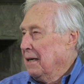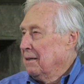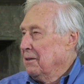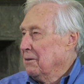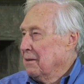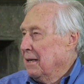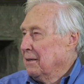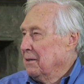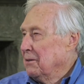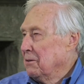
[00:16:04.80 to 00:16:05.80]
thank you.
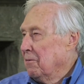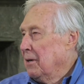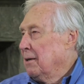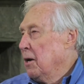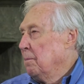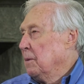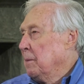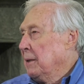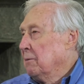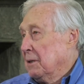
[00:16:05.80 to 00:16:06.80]
Thank you. You're very
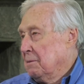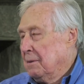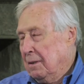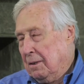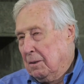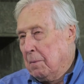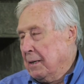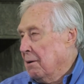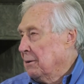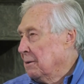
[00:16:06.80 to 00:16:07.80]
complimentary. It's
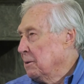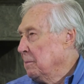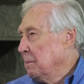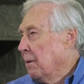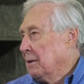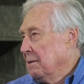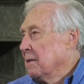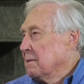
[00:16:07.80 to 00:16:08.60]
my honor to be part of